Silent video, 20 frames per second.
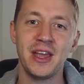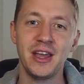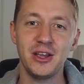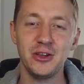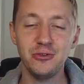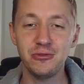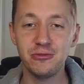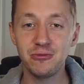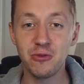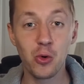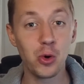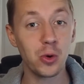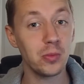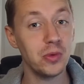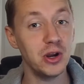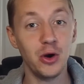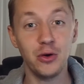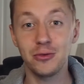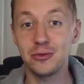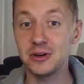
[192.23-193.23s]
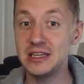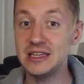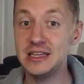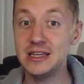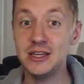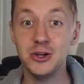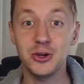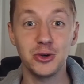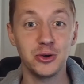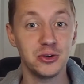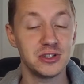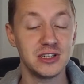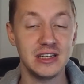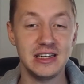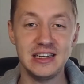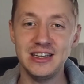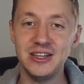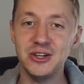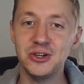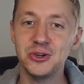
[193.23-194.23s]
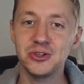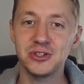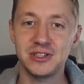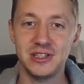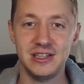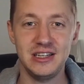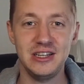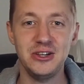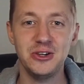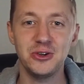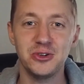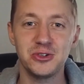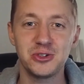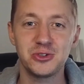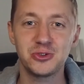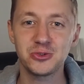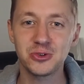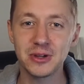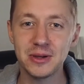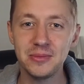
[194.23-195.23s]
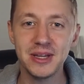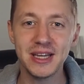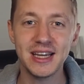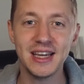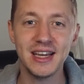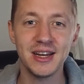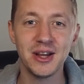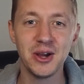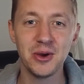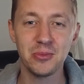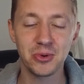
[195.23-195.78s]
You form it over years and years and years, trimming it,